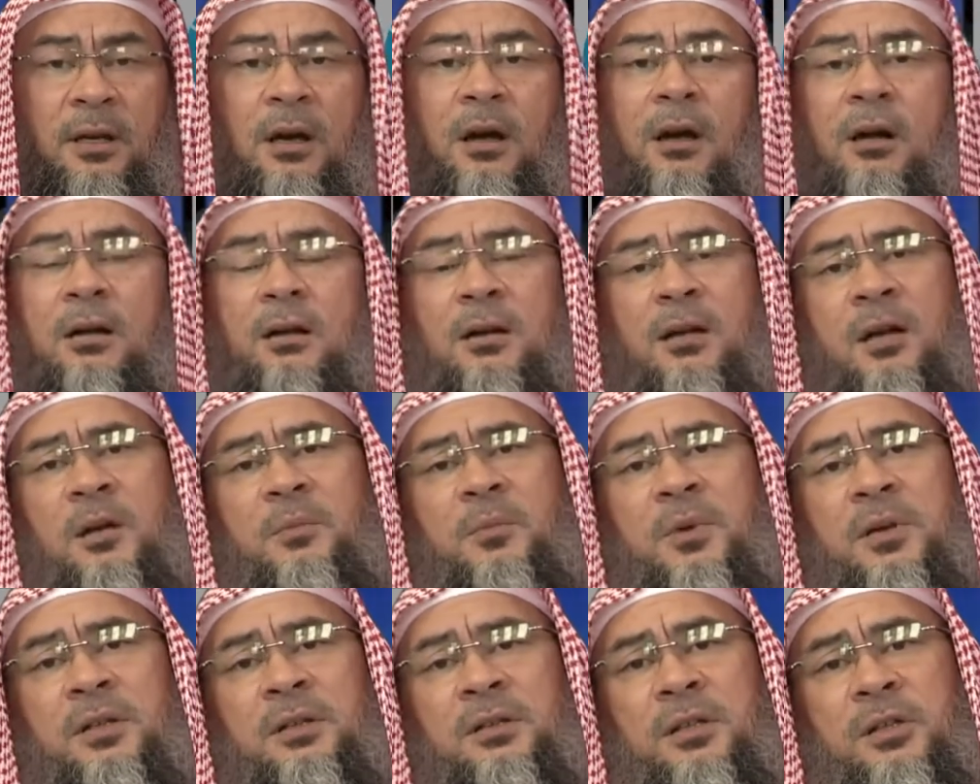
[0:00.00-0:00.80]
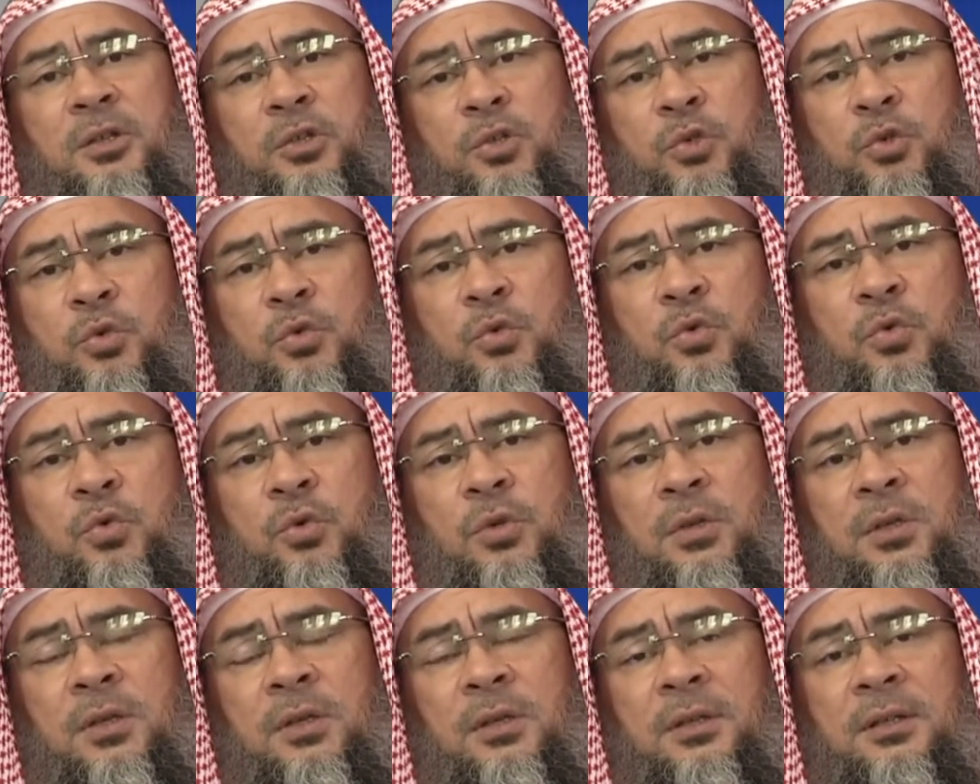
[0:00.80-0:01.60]
are among the two
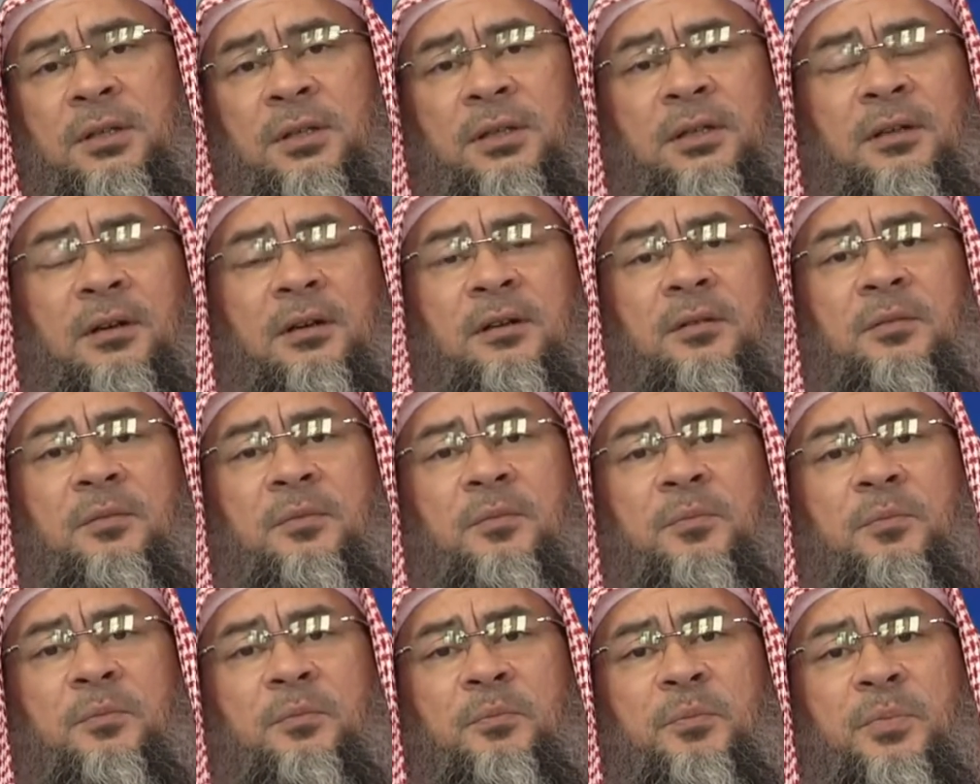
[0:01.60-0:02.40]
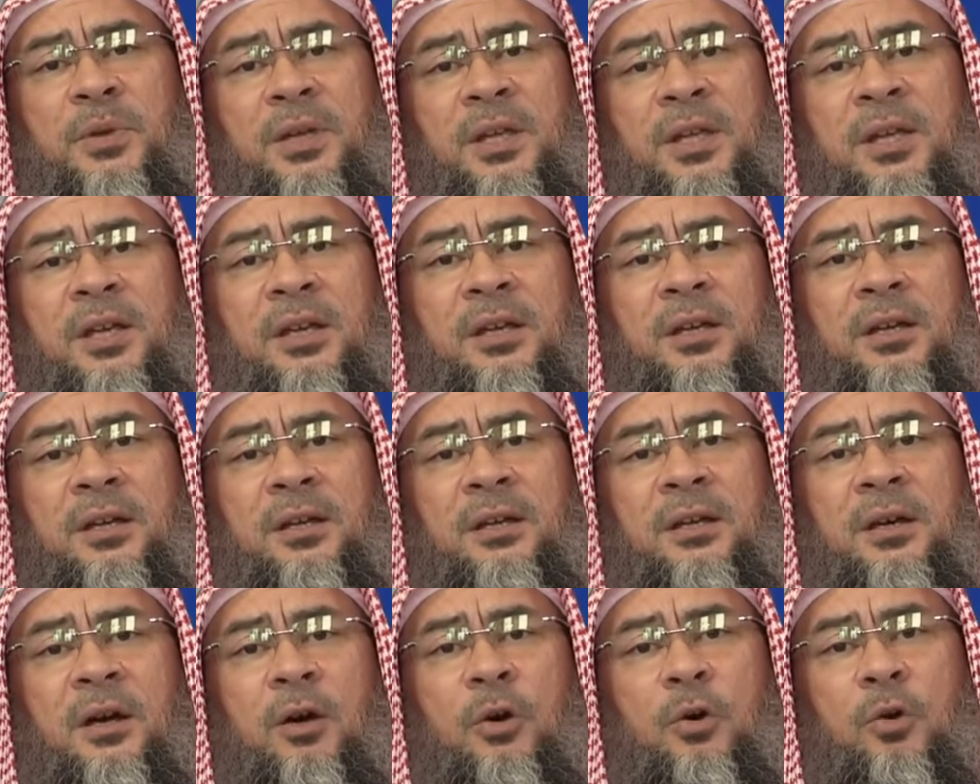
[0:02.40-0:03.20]
that are being
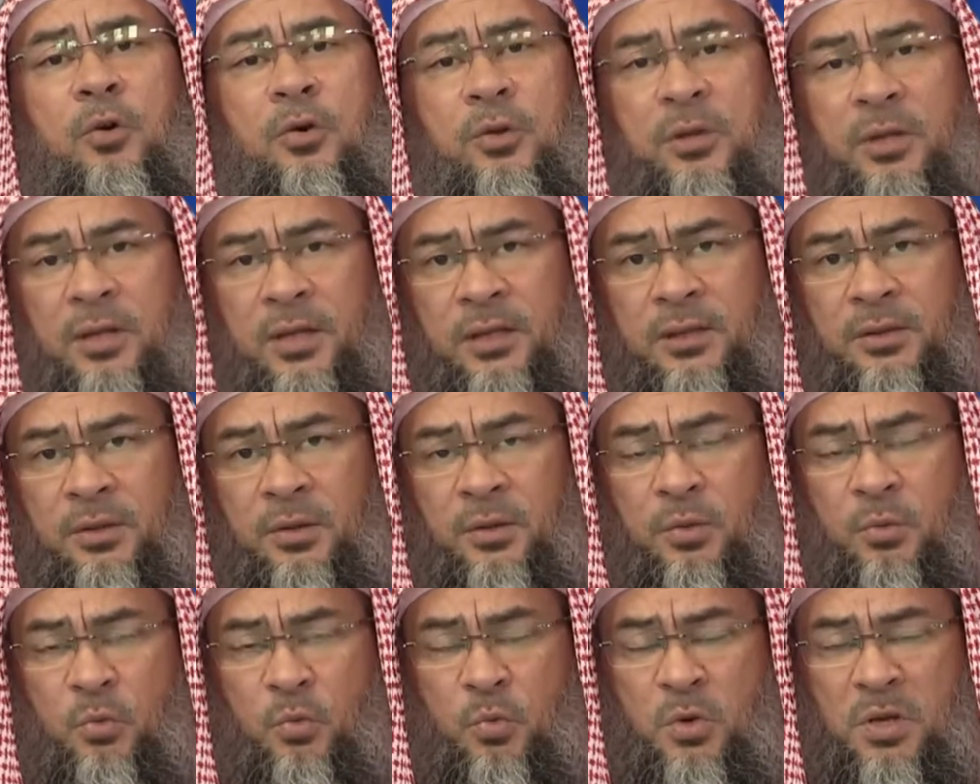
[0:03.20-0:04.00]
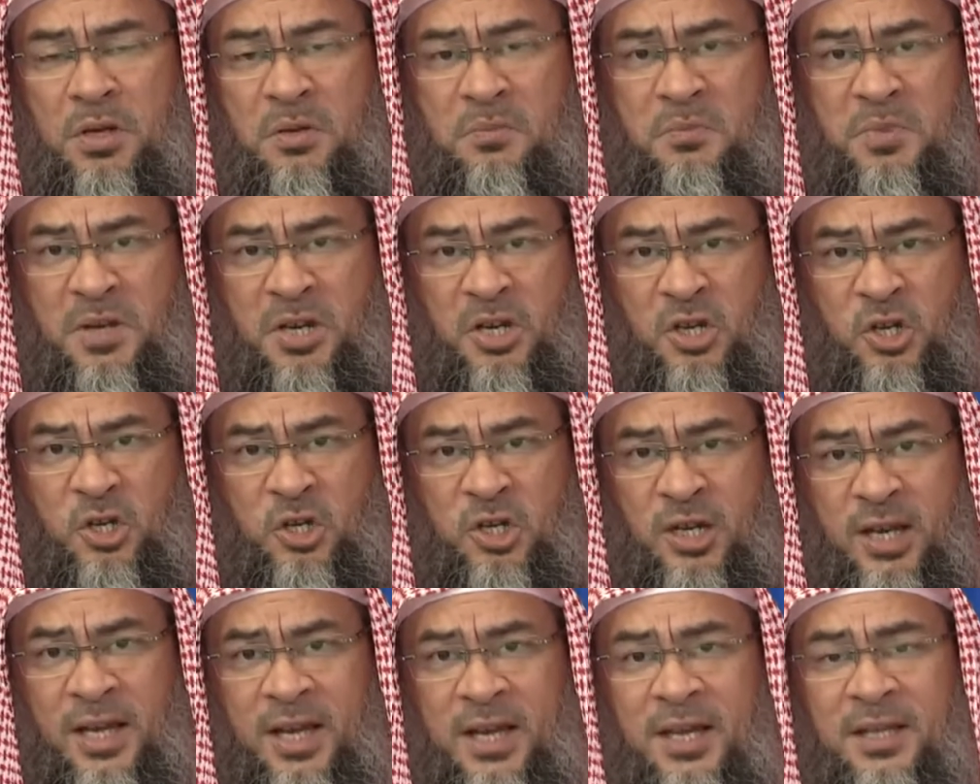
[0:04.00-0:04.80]
or that will be
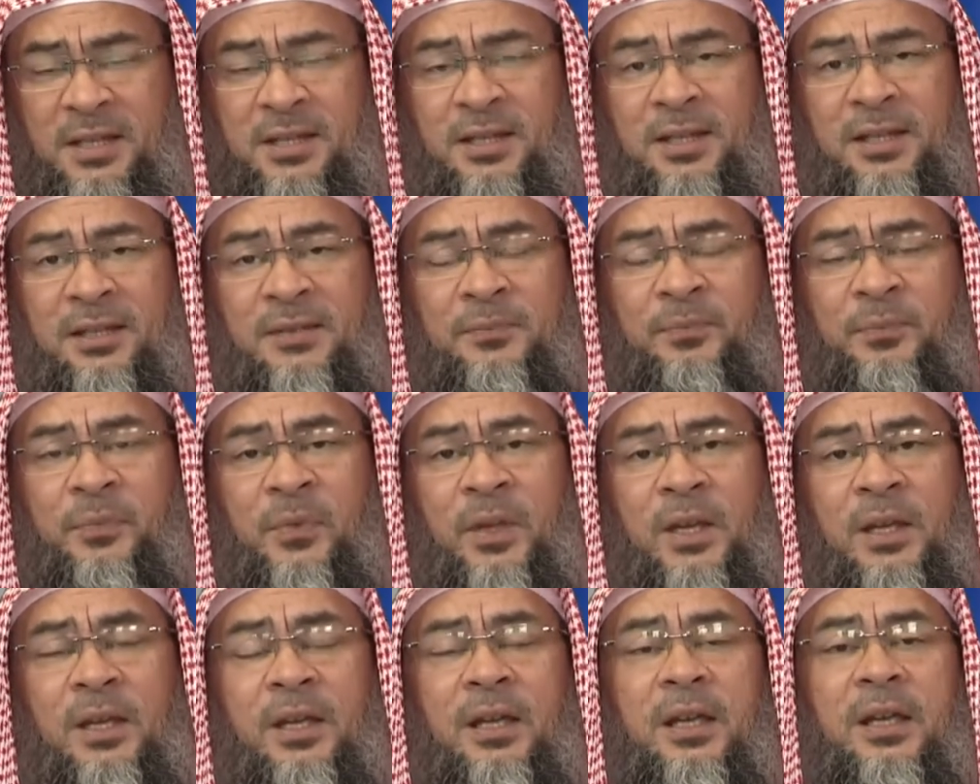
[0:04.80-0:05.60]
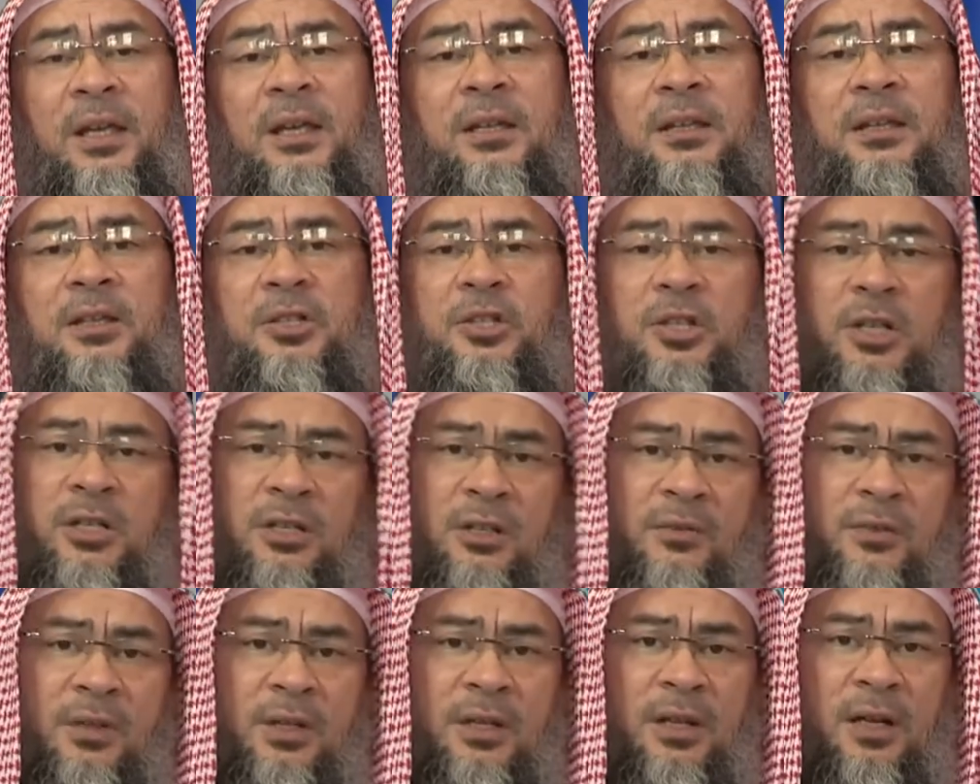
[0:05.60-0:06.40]
shaded in the
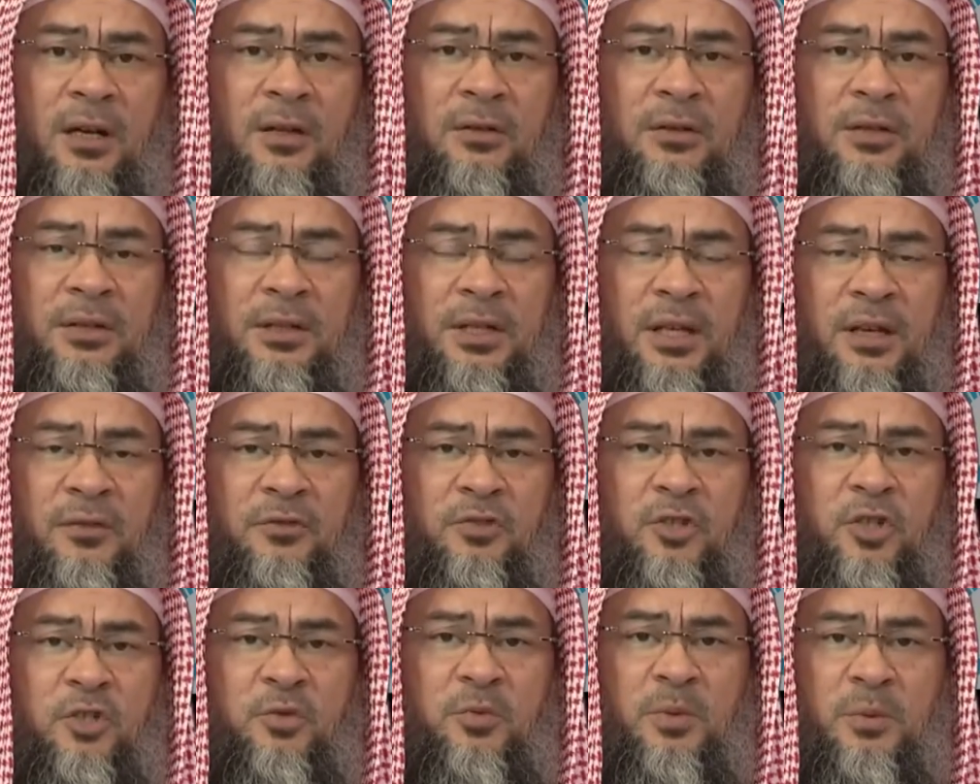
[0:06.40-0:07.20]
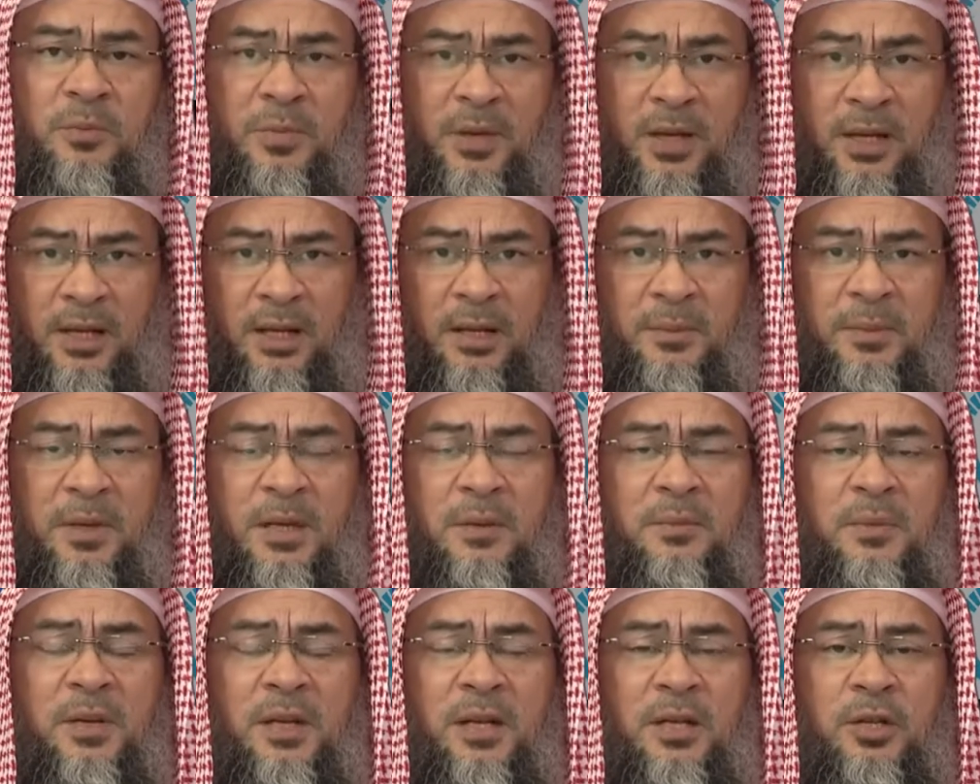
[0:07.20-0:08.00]
shade of Allah on the day of judgment. May Allah
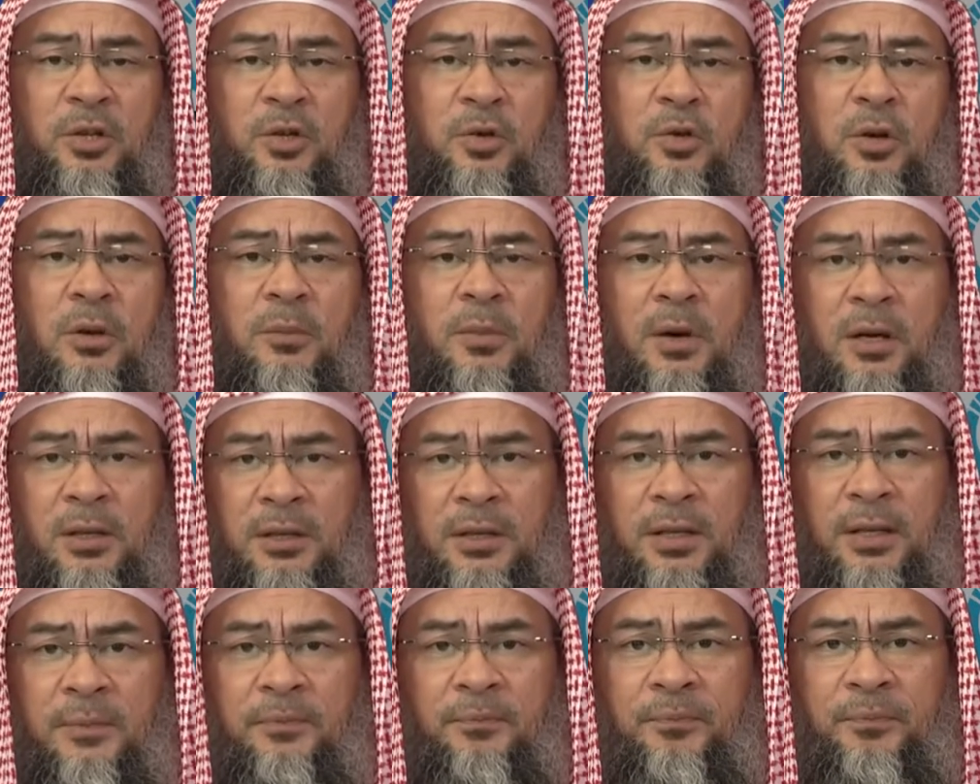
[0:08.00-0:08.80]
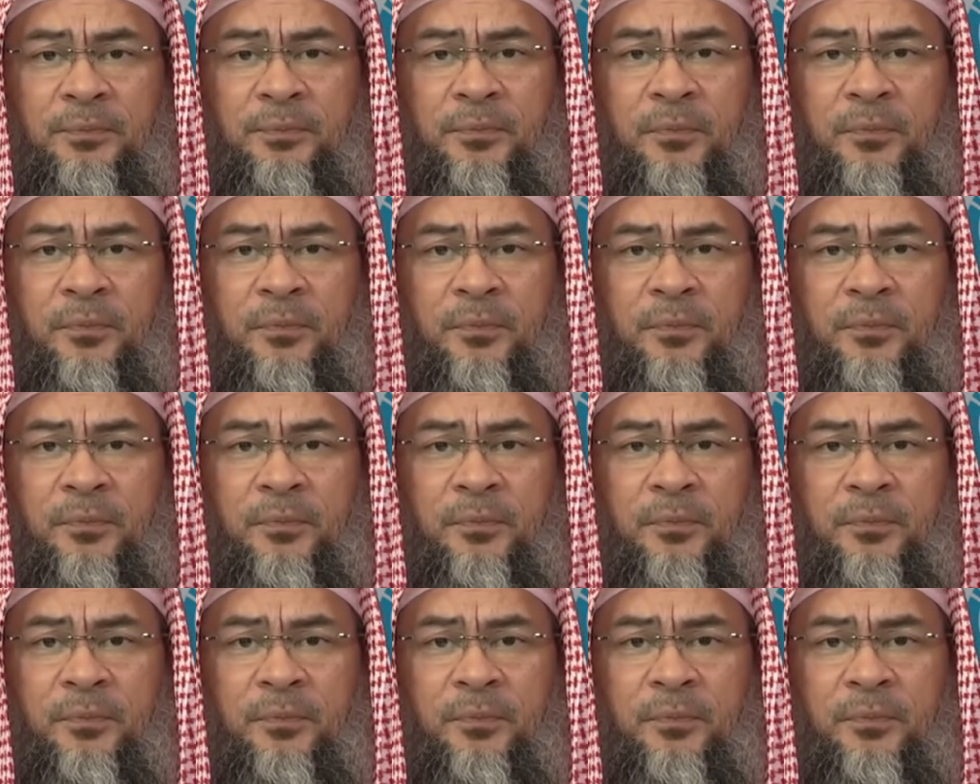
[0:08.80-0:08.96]
make me and you among them.